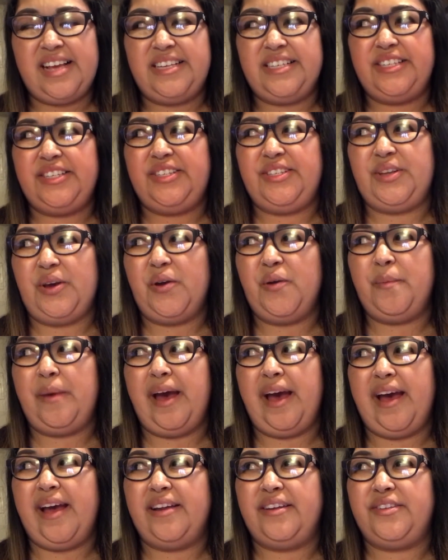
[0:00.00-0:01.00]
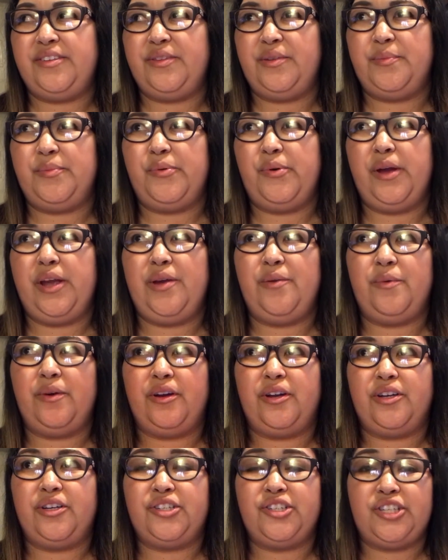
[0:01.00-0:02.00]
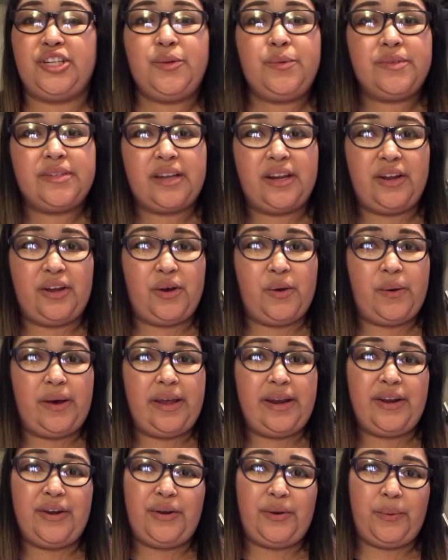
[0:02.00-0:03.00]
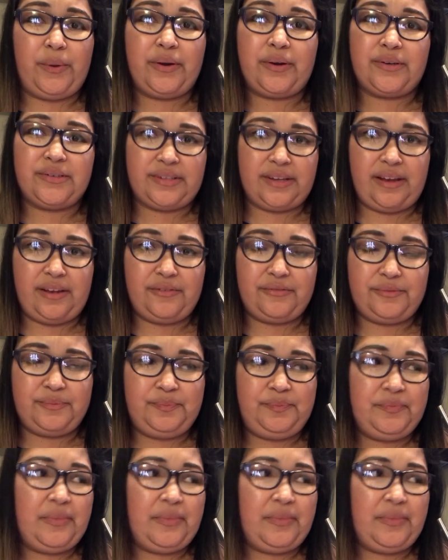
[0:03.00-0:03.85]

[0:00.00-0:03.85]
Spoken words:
so bad to the point where she was gonna go ahead and do it herself.